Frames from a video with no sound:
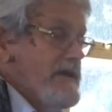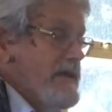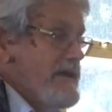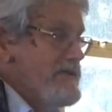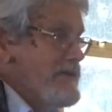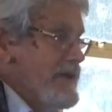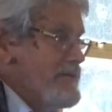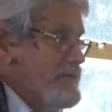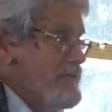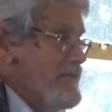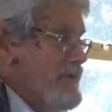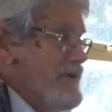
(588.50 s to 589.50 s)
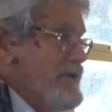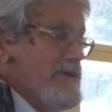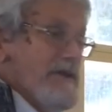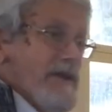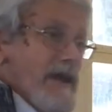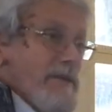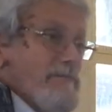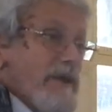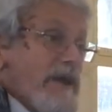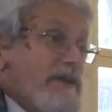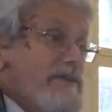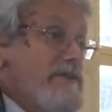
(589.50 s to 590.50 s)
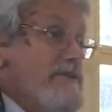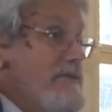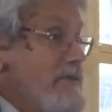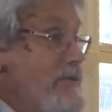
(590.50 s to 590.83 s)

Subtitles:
Is that a major